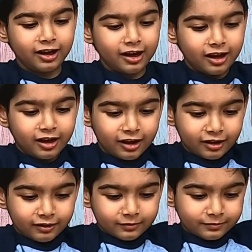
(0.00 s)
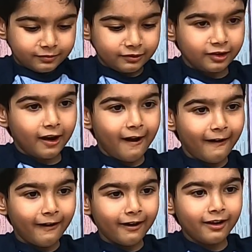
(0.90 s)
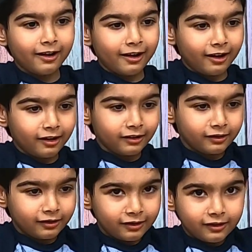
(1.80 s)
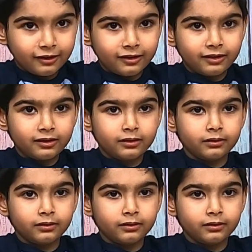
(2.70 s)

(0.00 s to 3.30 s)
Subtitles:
Into a big puddle of slime.